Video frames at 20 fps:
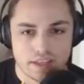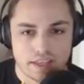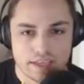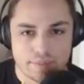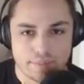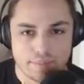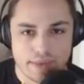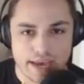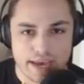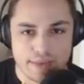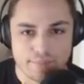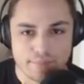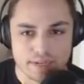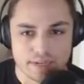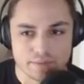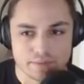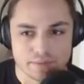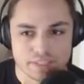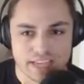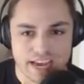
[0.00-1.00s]
Mad
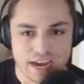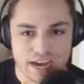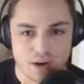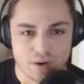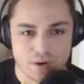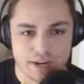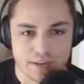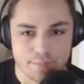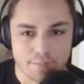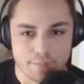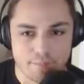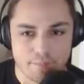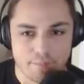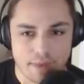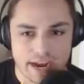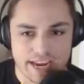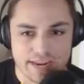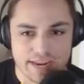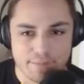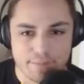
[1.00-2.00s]
Bum's outing
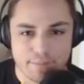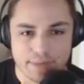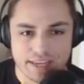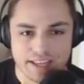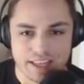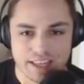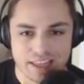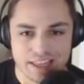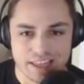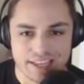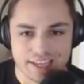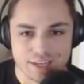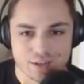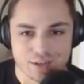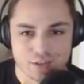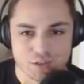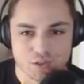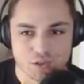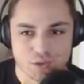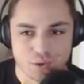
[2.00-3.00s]
might be a
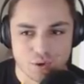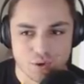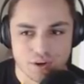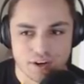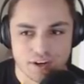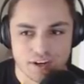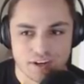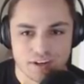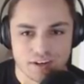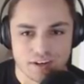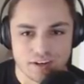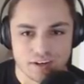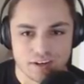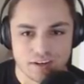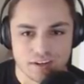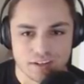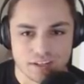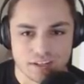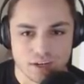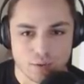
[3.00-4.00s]
little short.
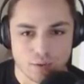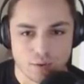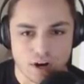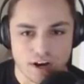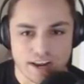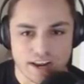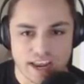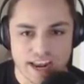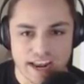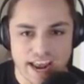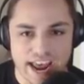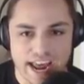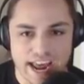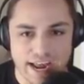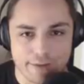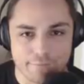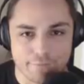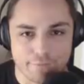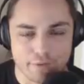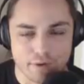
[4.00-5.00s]
You know, we're already at
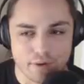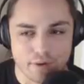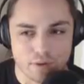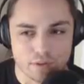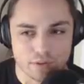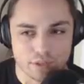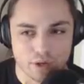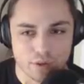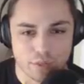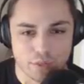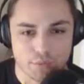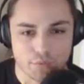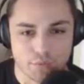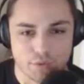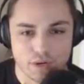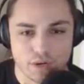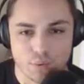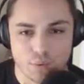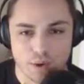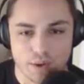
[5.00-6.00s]
half. You know,
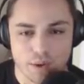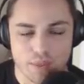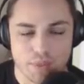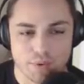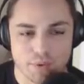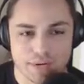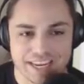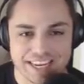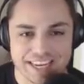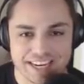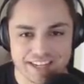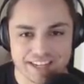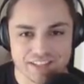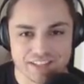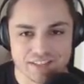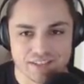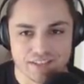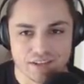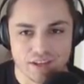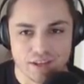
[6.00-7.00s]
three three
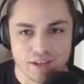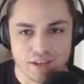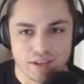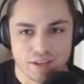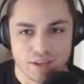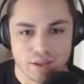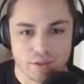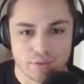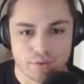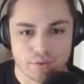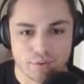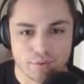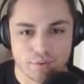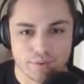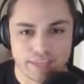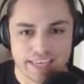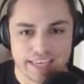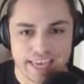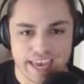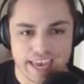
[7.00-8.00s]
innings through
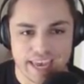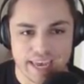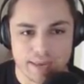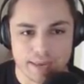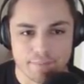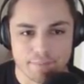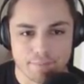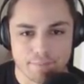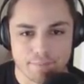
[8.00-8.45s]
the game.